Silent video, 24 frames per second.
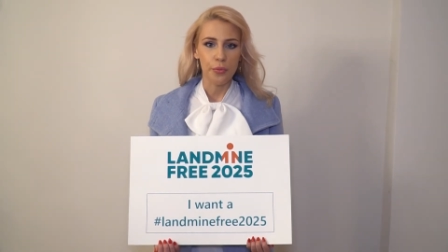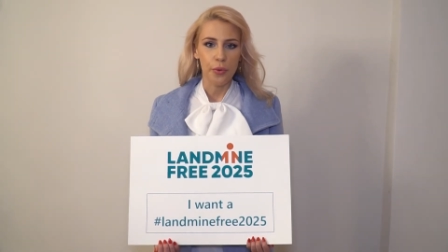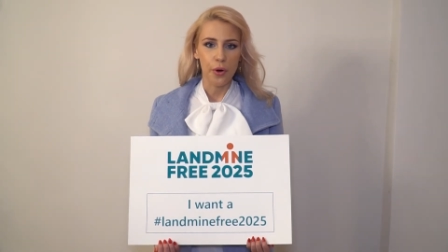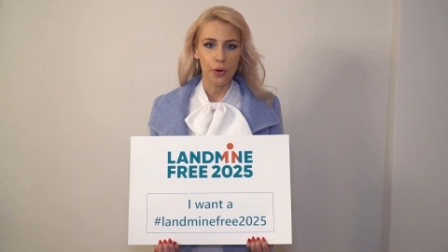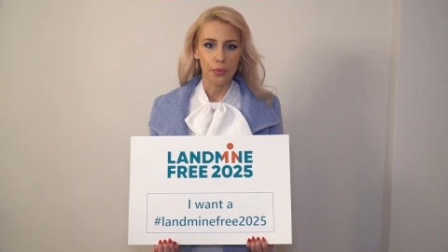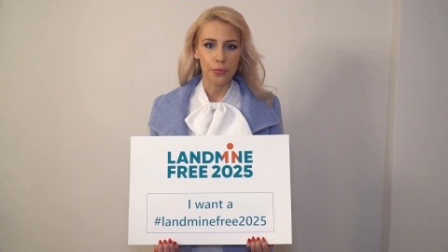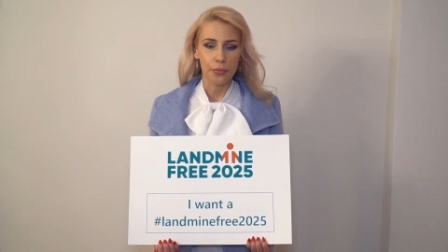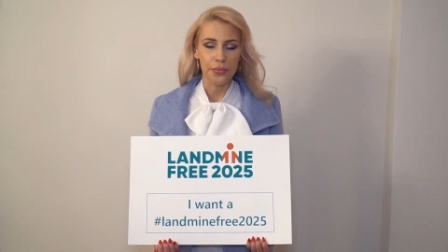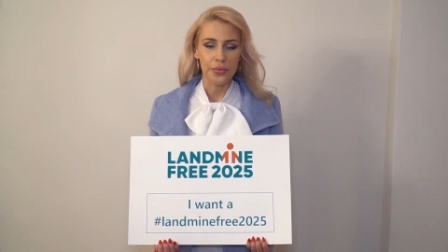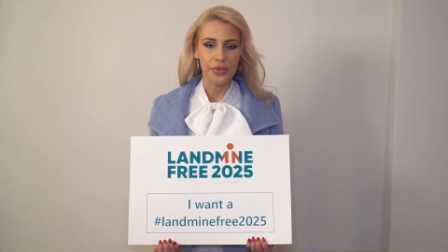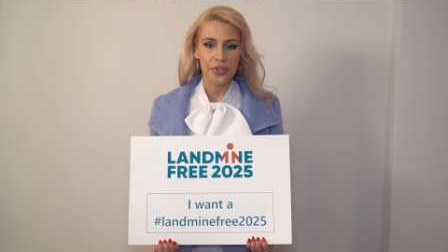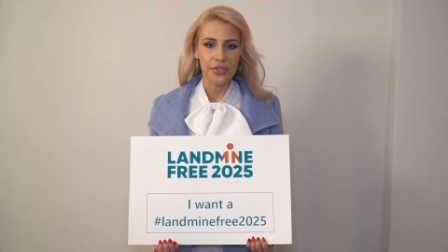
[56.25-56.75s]

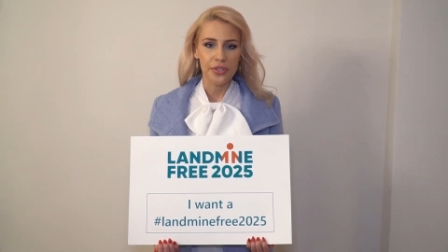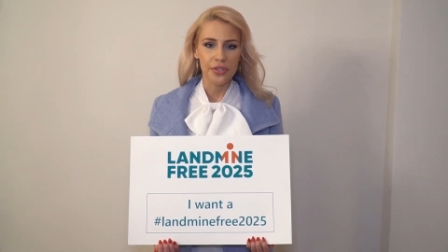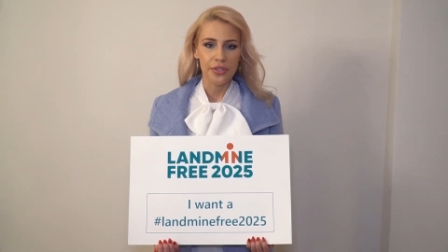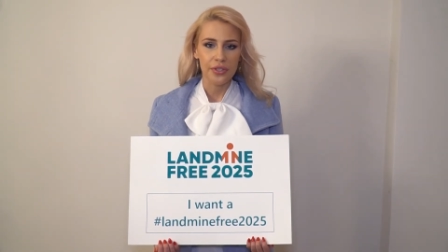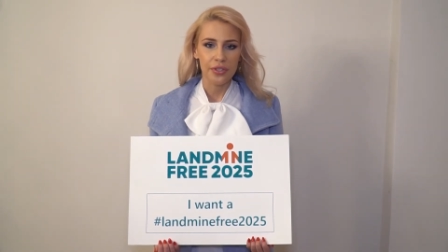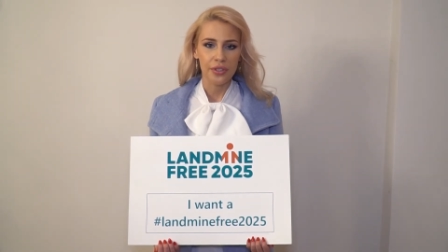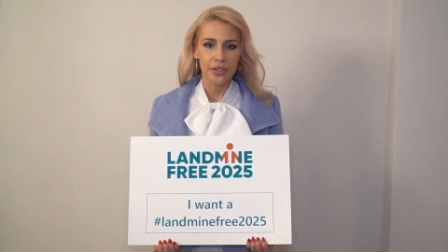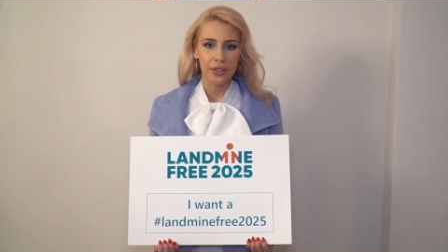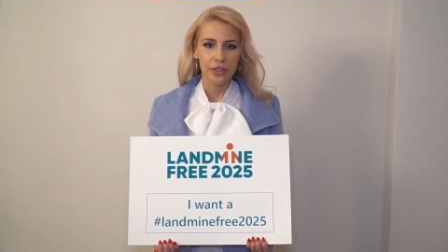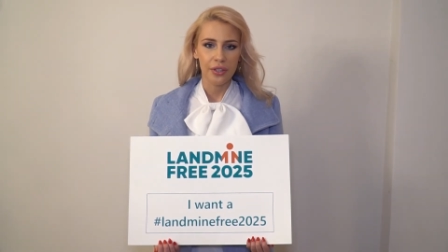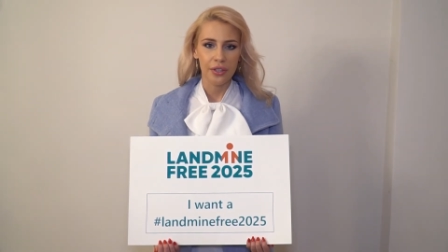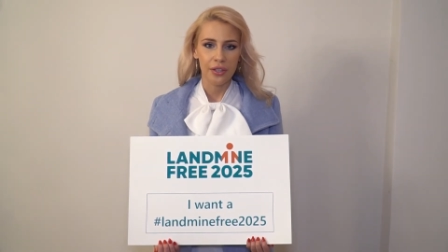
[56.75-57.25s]
bombs,
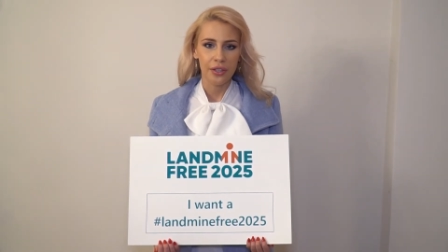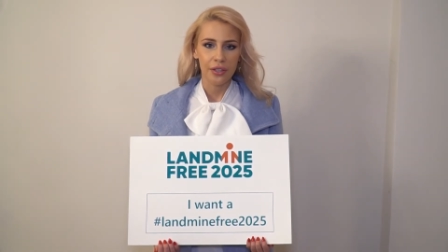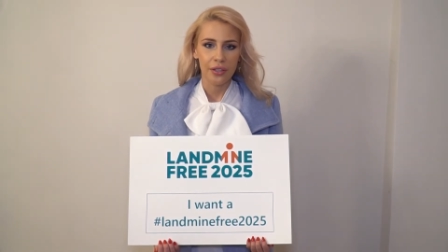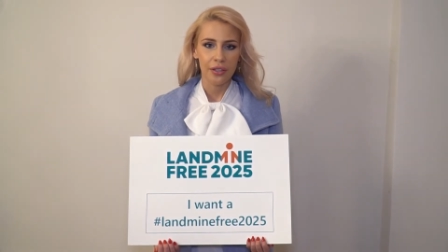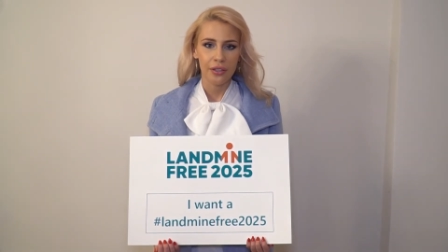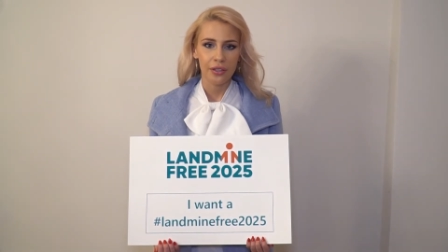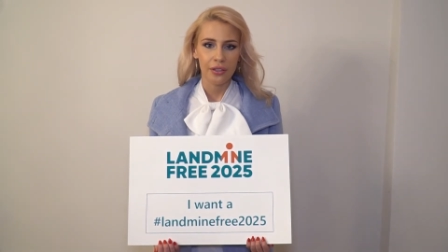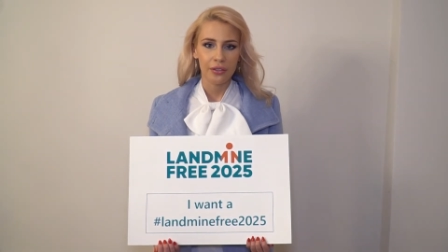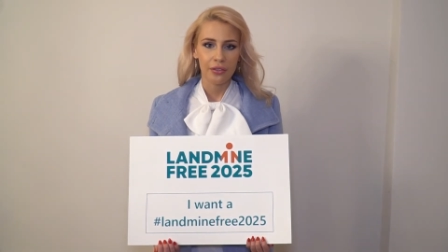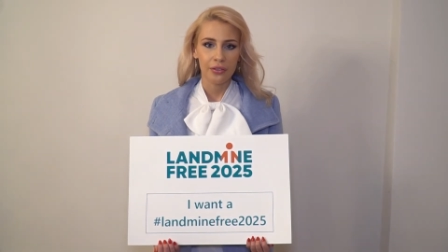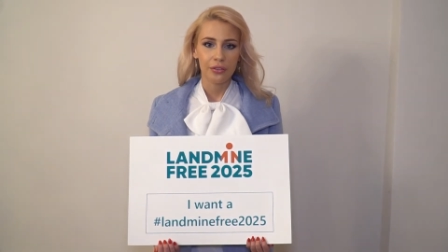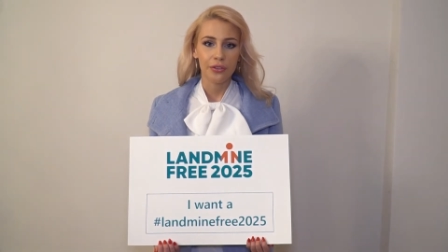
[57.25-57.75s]

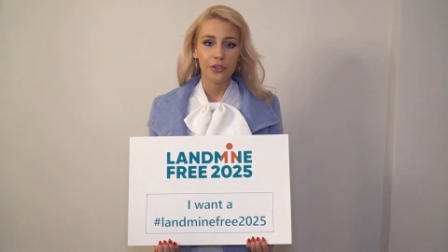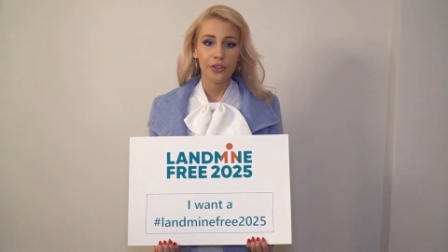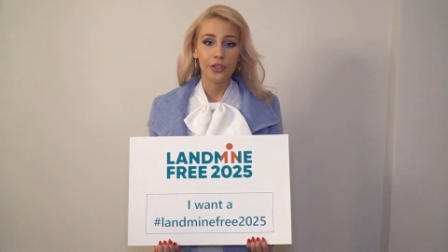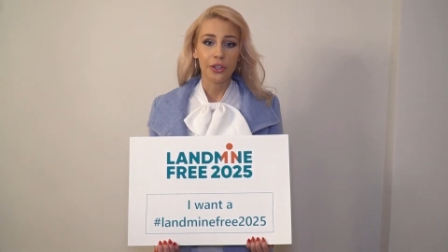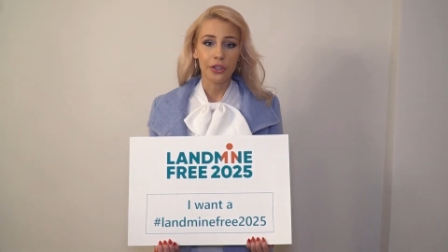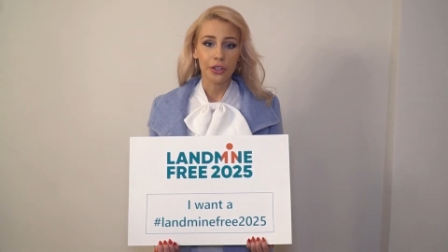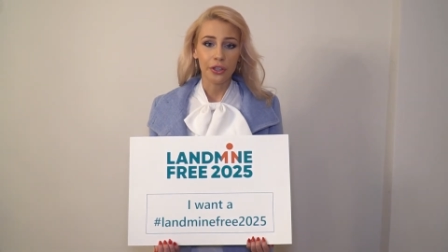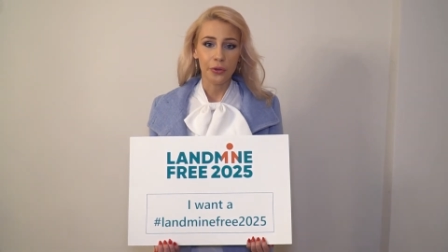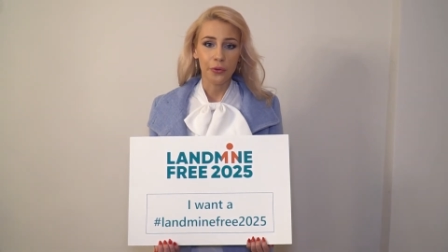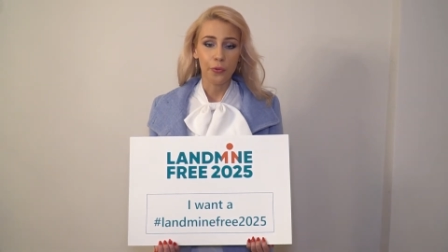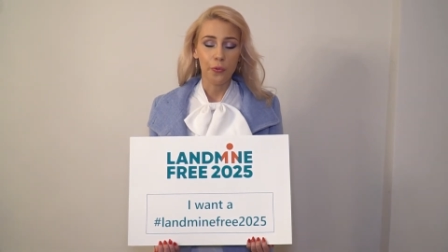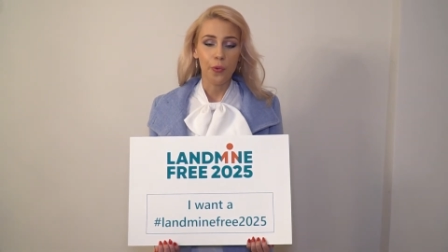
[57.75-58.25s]

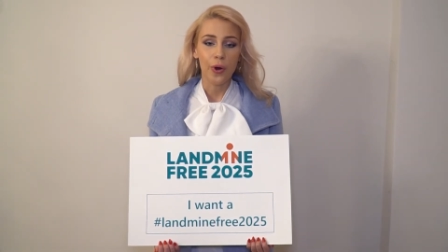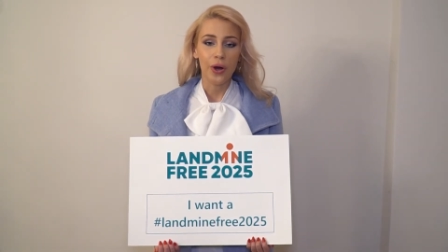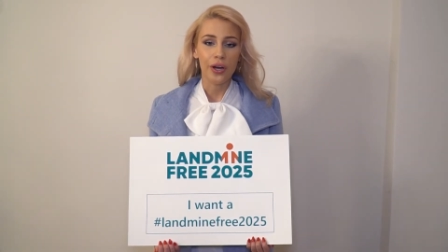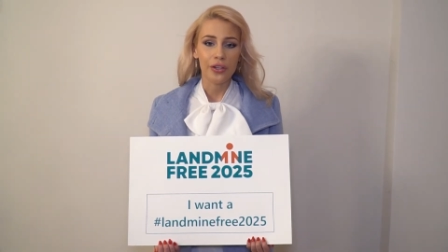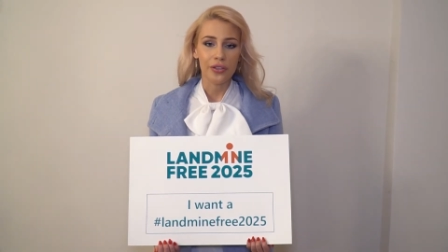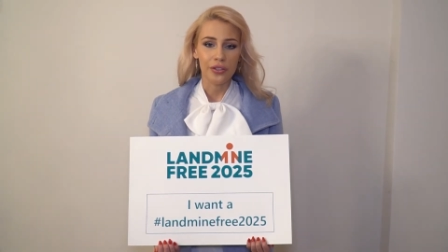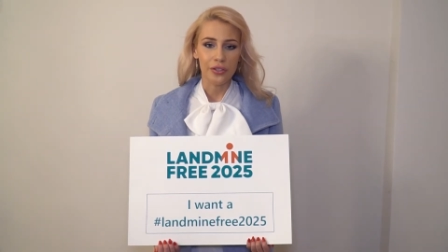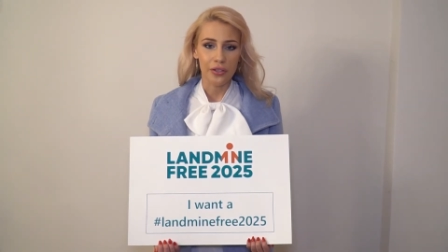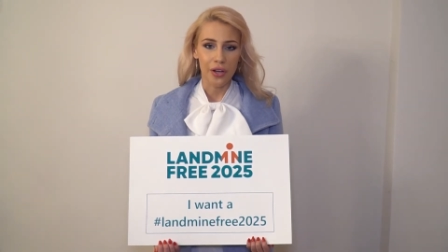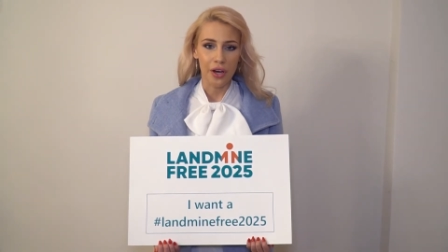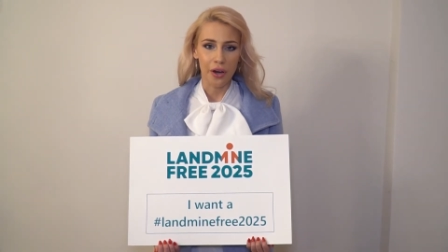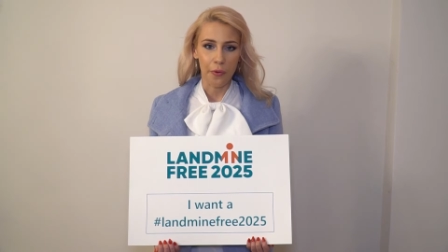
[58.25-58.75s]
nearly
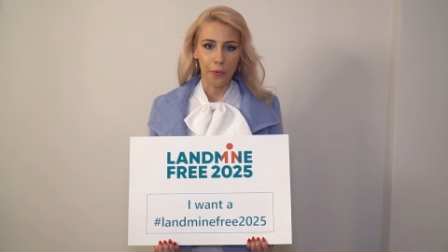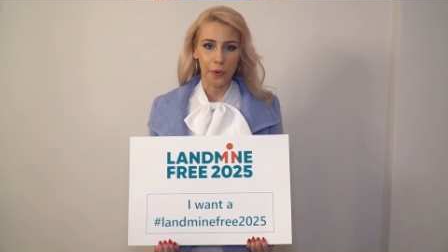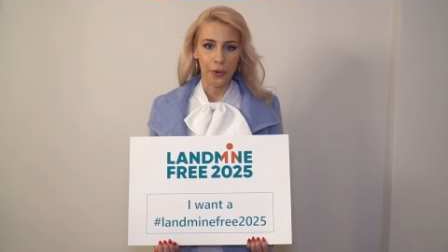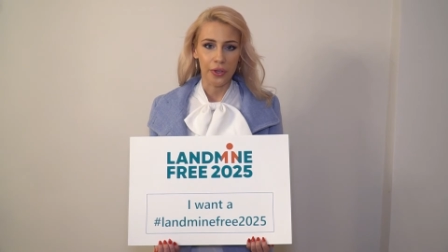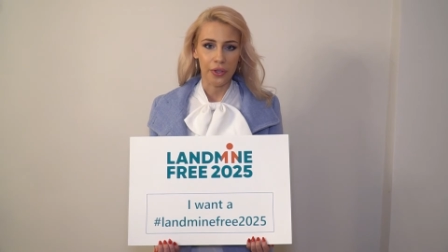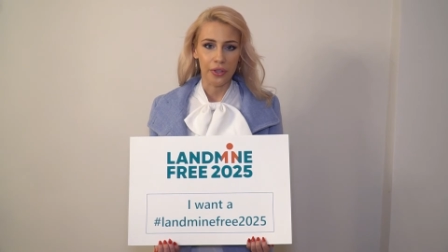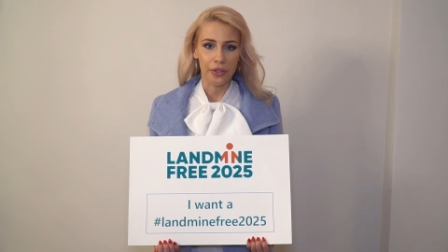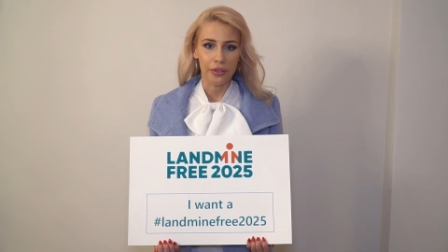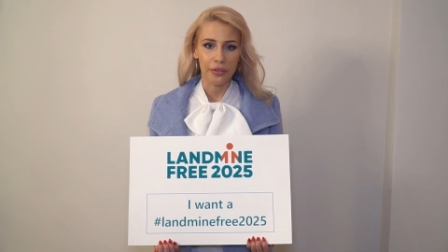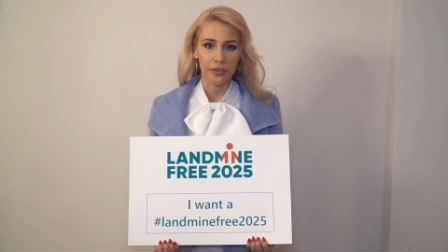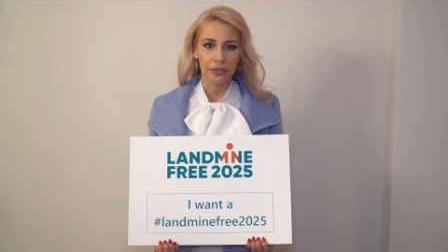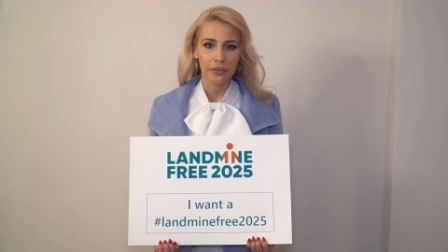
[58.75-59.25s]
one an
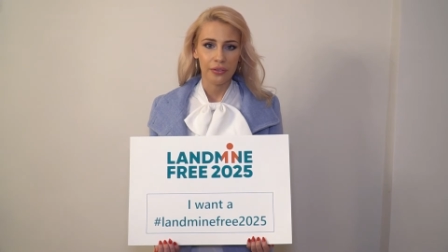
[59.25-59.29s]
hour.